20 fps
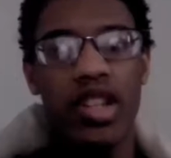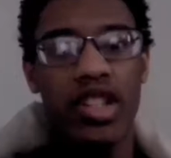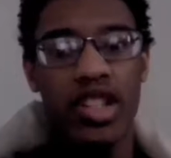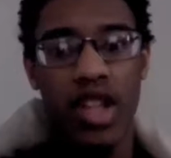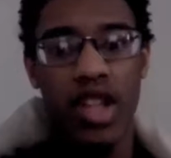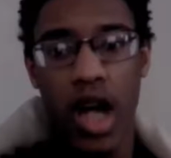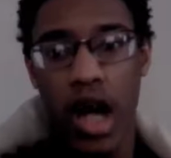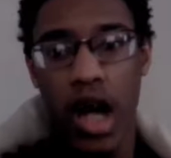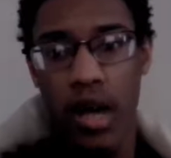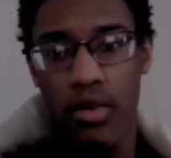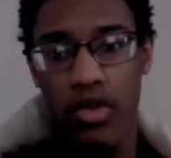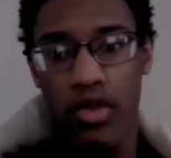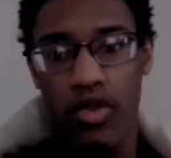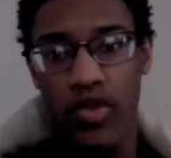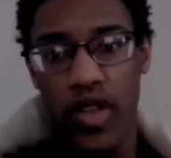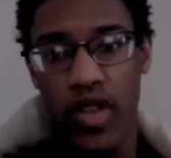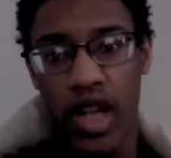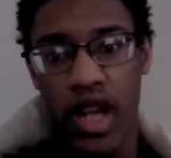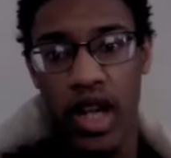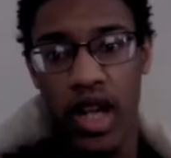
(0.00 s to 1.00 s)
it's not a
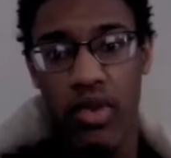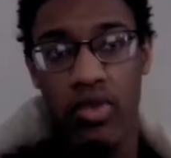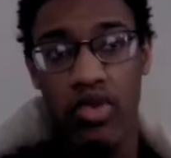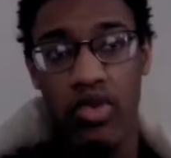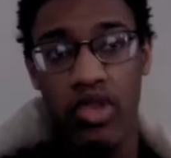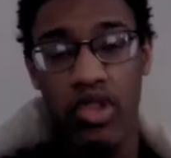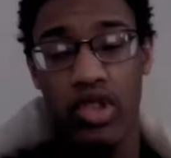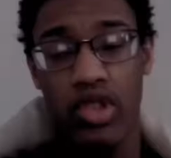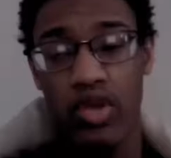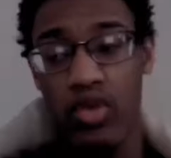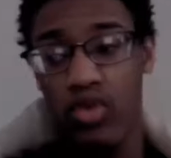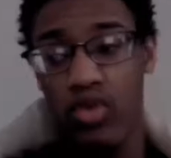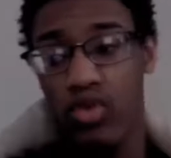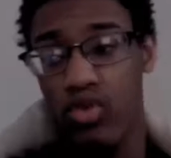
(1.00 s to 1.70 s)
movie I would